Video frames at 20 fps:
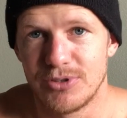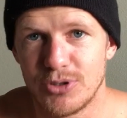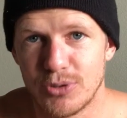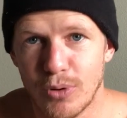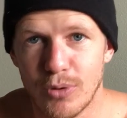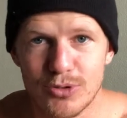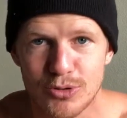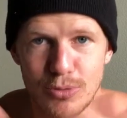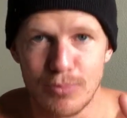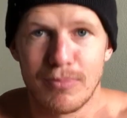
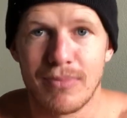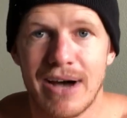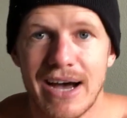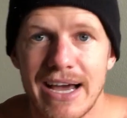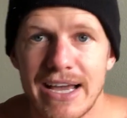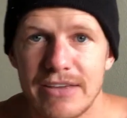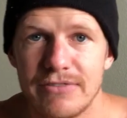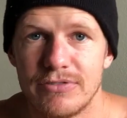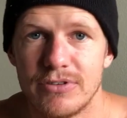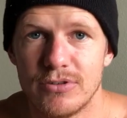yours or
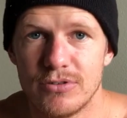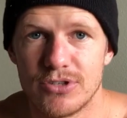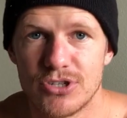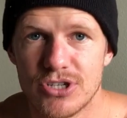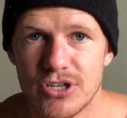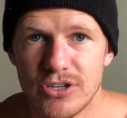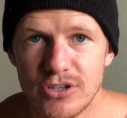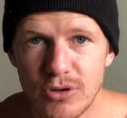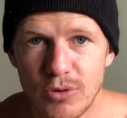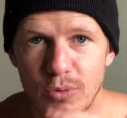my
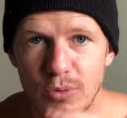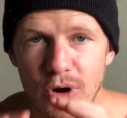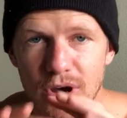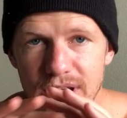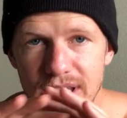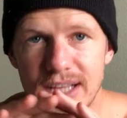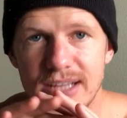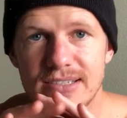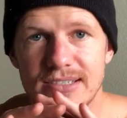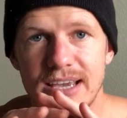future. You're
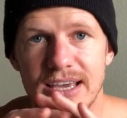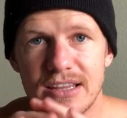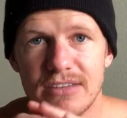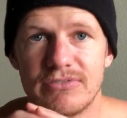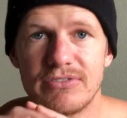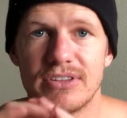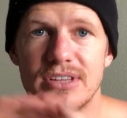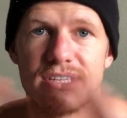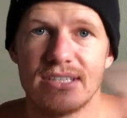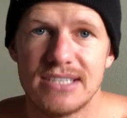working together
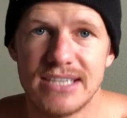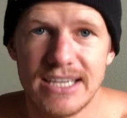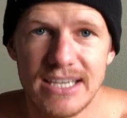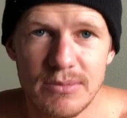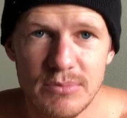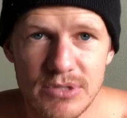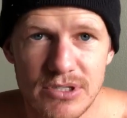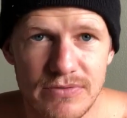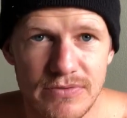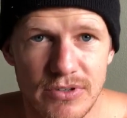for the
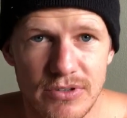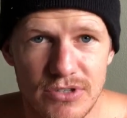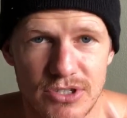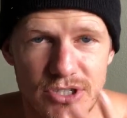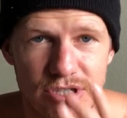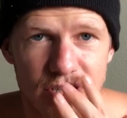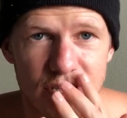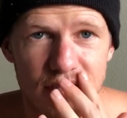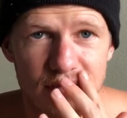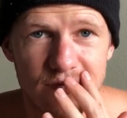team's
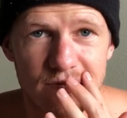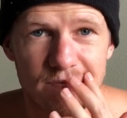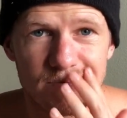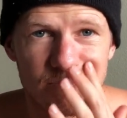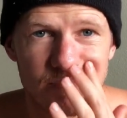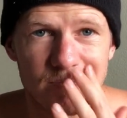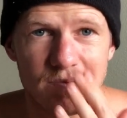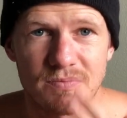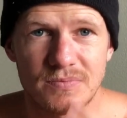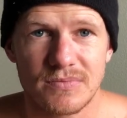future.
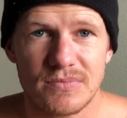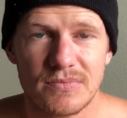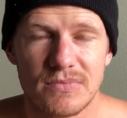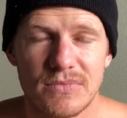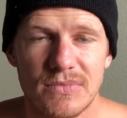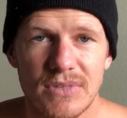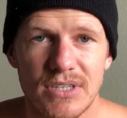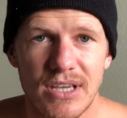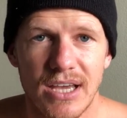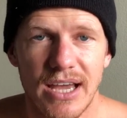
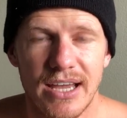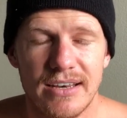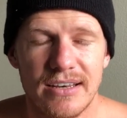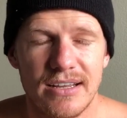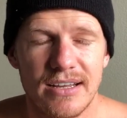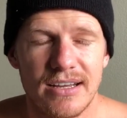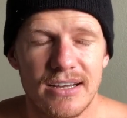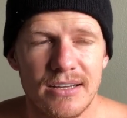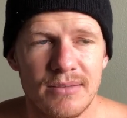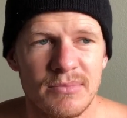
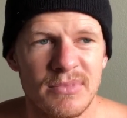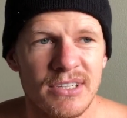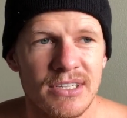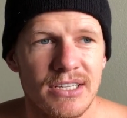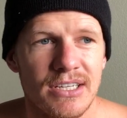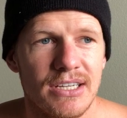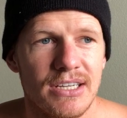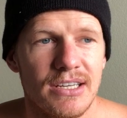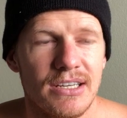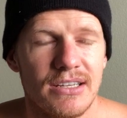And um,
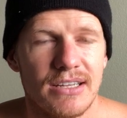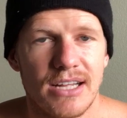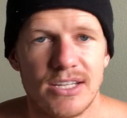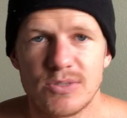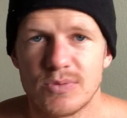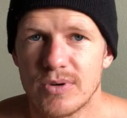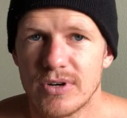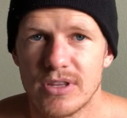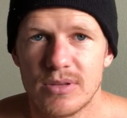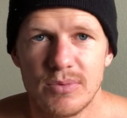
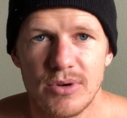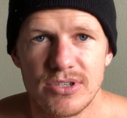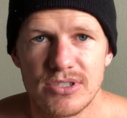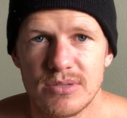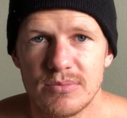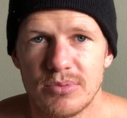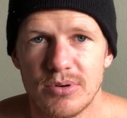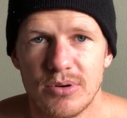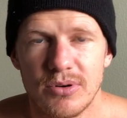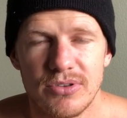that's one of the
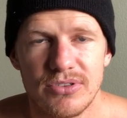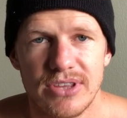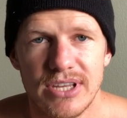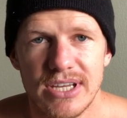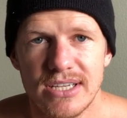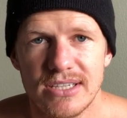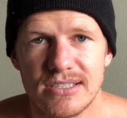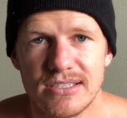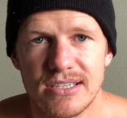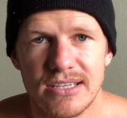most important
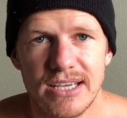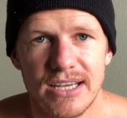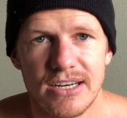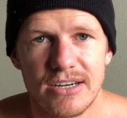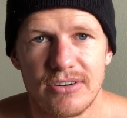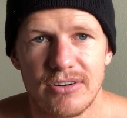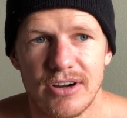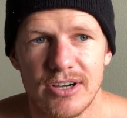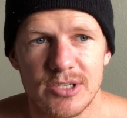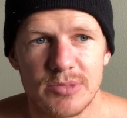things to get
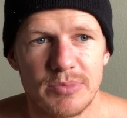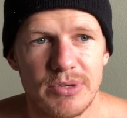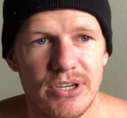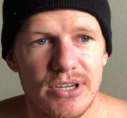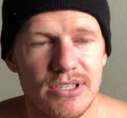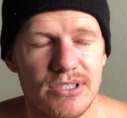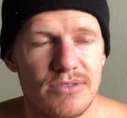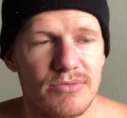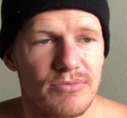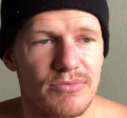across
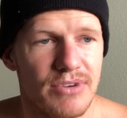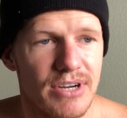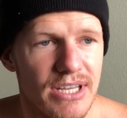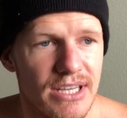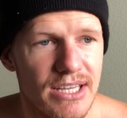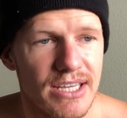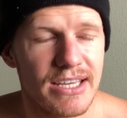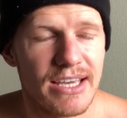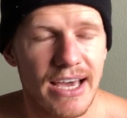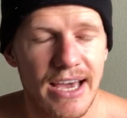because it
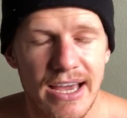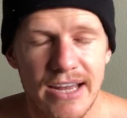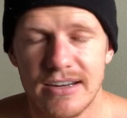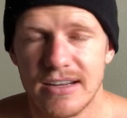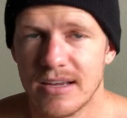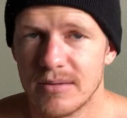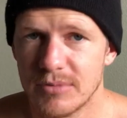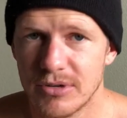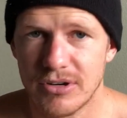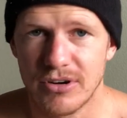really can
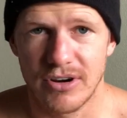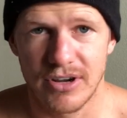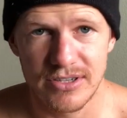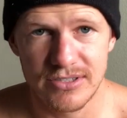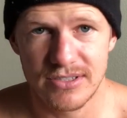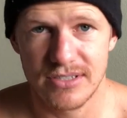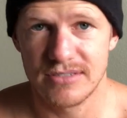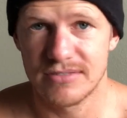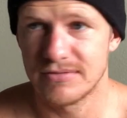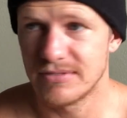come
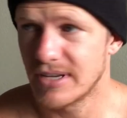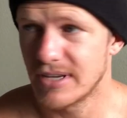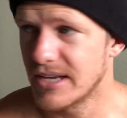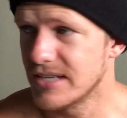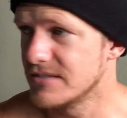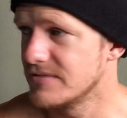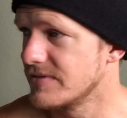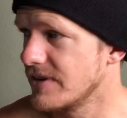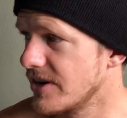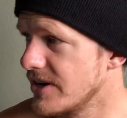across as,
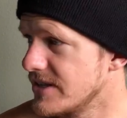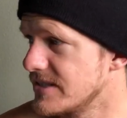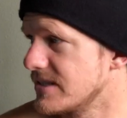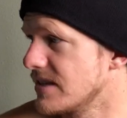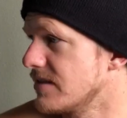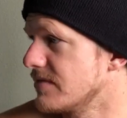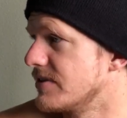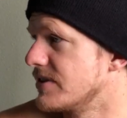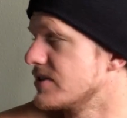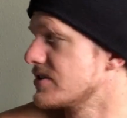as very
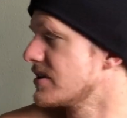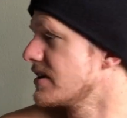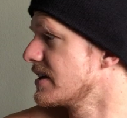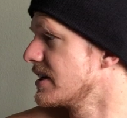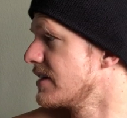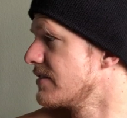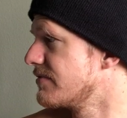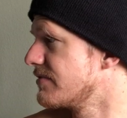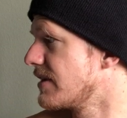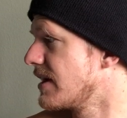selfish.
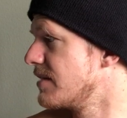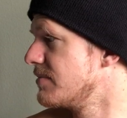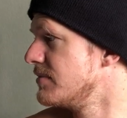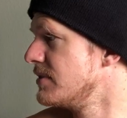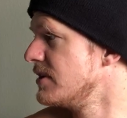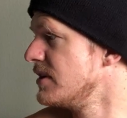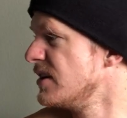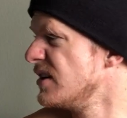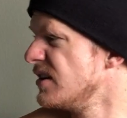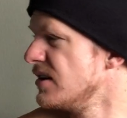Like if I'm
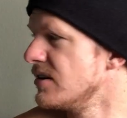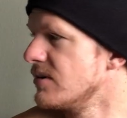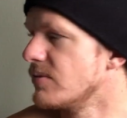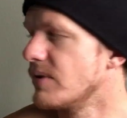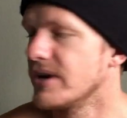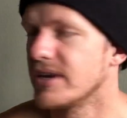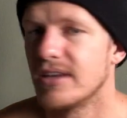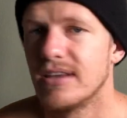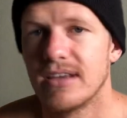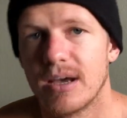
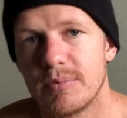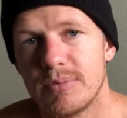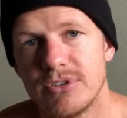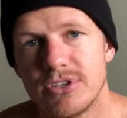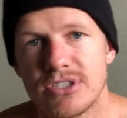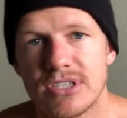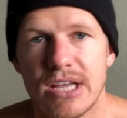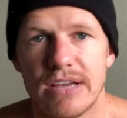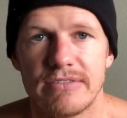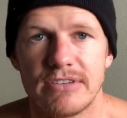waking up and
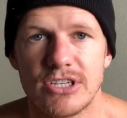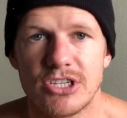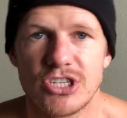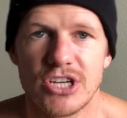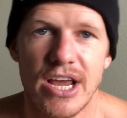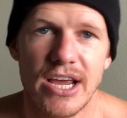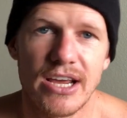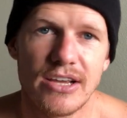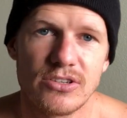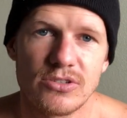just having
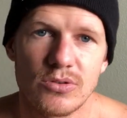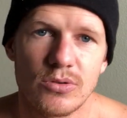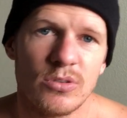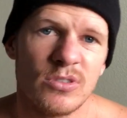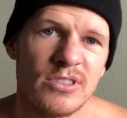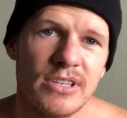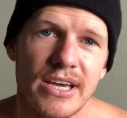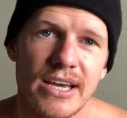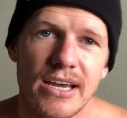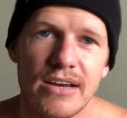shakes all
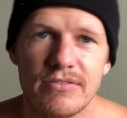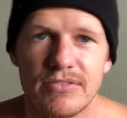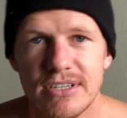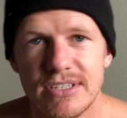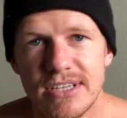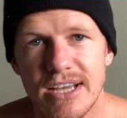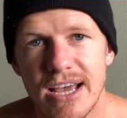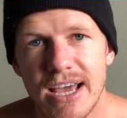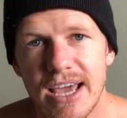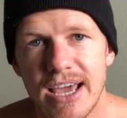day, every
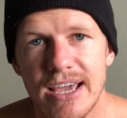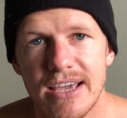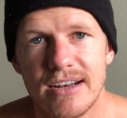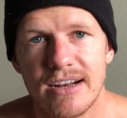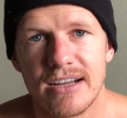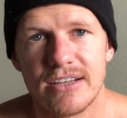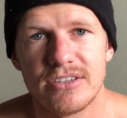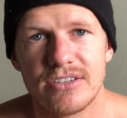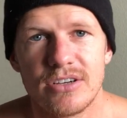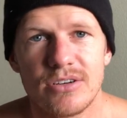day, and
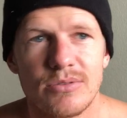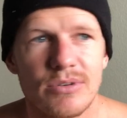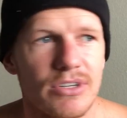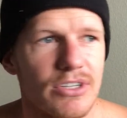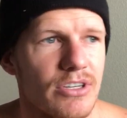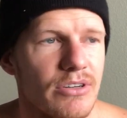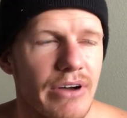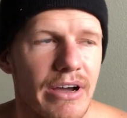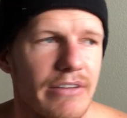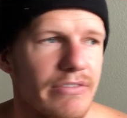I don't want
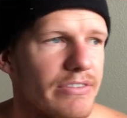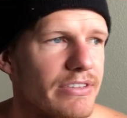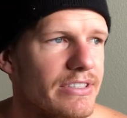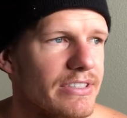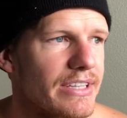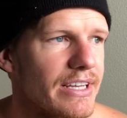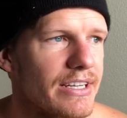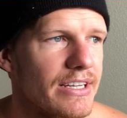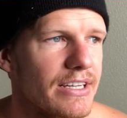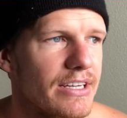to go out for
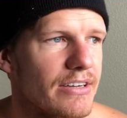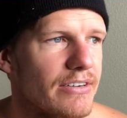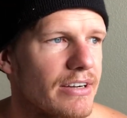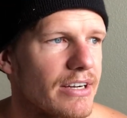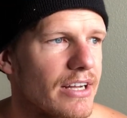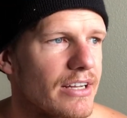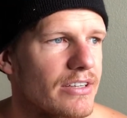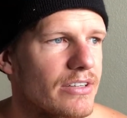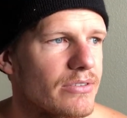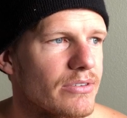dinner
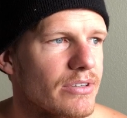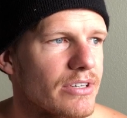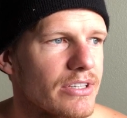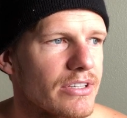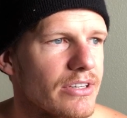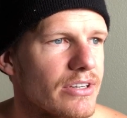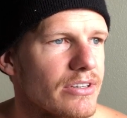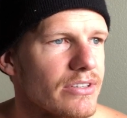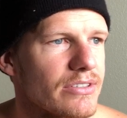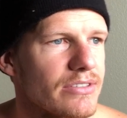and I don't want to
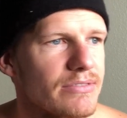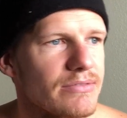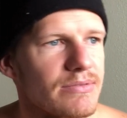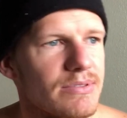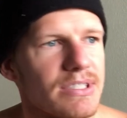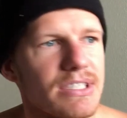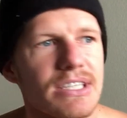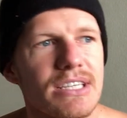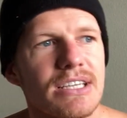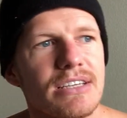go
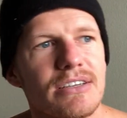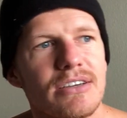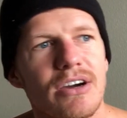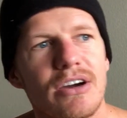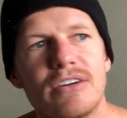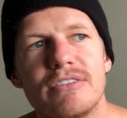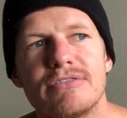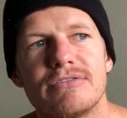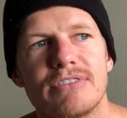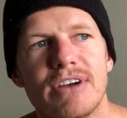see
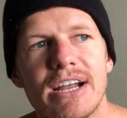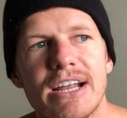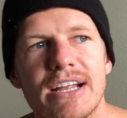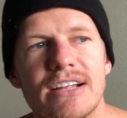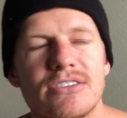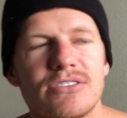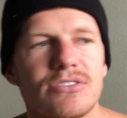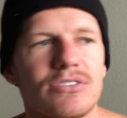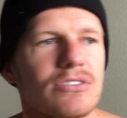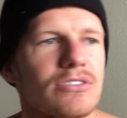her
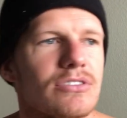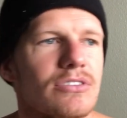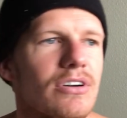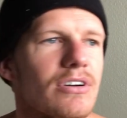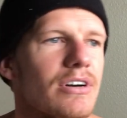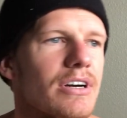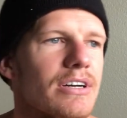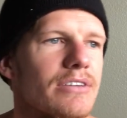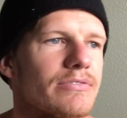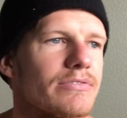friends or go
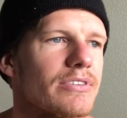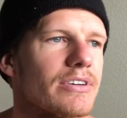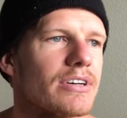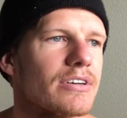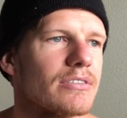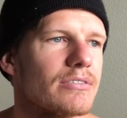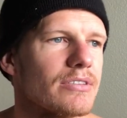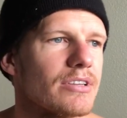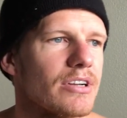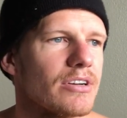out
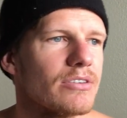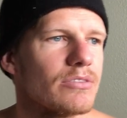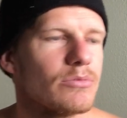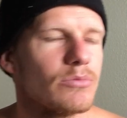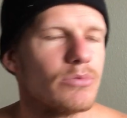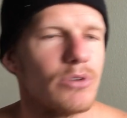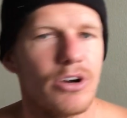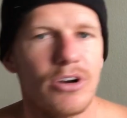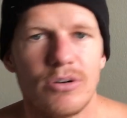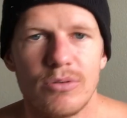for, you
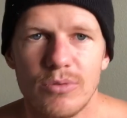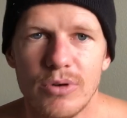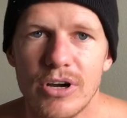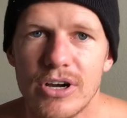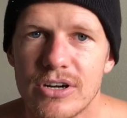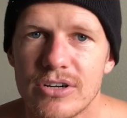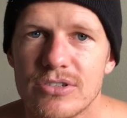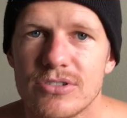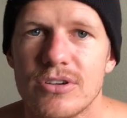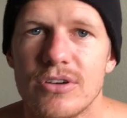know, her
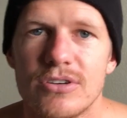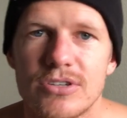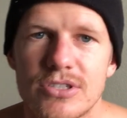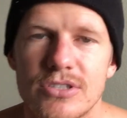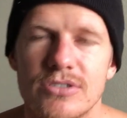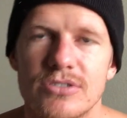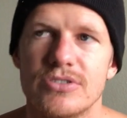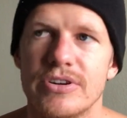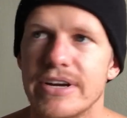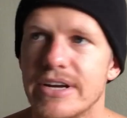work,
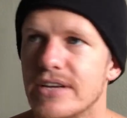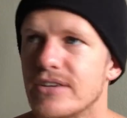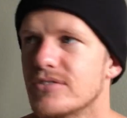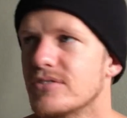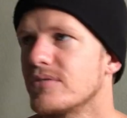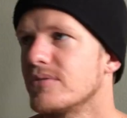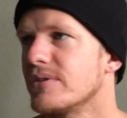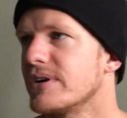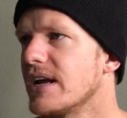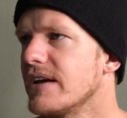social
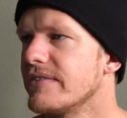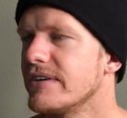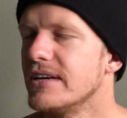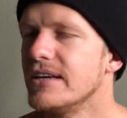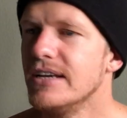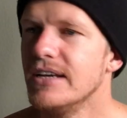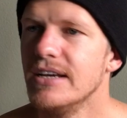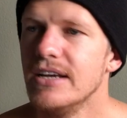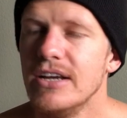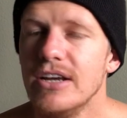drinks or whatever
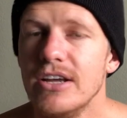